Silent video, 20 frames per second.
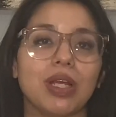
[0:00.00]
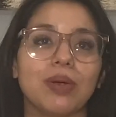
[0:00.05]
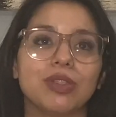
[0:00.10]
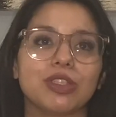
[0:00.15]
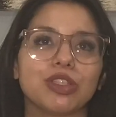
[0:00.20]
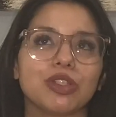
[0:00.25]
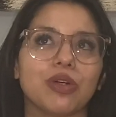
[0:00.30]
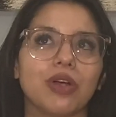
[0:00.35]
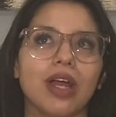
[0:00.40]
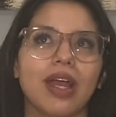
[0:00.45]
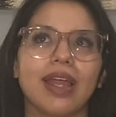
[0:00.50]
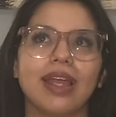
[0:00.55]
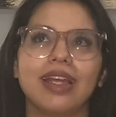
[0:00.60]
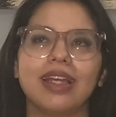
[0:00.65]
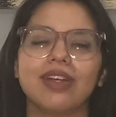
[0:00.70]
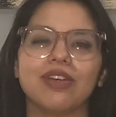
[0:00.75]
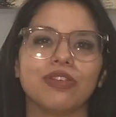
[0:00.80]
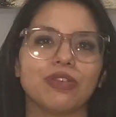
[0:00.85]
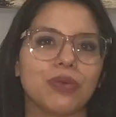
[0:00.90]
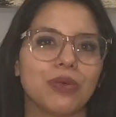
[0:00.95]
I was
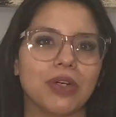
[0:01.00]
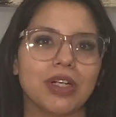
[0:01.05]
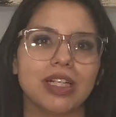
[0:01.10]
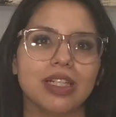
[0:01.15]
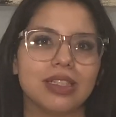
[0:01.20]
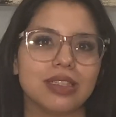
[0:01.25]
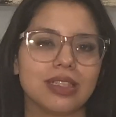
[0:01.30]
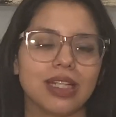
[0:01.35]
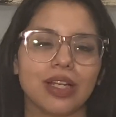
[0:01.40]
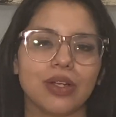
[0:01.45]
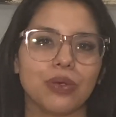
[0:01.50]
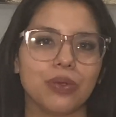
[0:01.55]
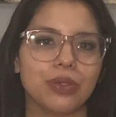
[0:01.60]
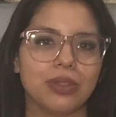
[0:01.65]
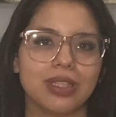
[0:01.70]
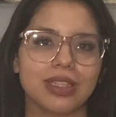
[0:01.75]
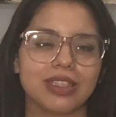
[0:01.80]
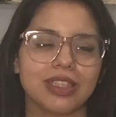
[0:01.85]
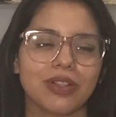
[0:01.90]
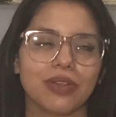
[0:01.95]
crying, of course. Like, who
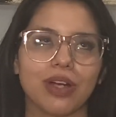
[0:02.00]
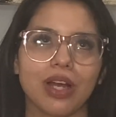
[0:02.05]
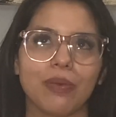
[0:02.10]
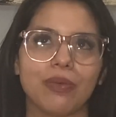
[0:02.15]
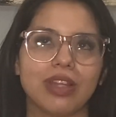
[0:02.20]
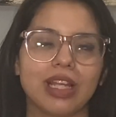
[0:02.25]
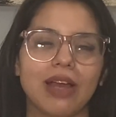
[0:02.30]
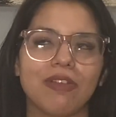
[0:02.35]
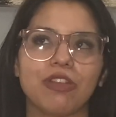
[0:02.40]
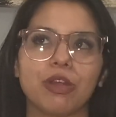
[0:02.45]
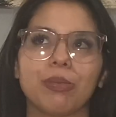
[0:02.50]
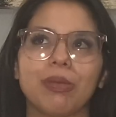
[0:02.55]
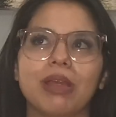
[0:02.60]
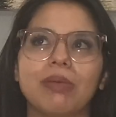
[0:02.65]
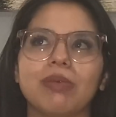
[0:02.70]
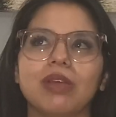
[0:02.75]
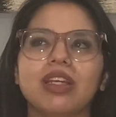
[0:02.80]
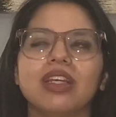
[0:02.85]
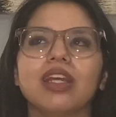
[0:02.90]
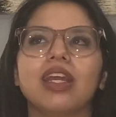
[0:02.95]
doesn't cry when they have their
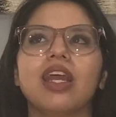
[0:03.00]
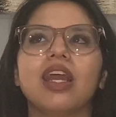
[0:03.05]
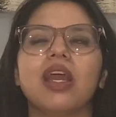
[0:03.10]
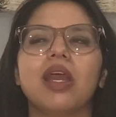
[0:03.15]
baby?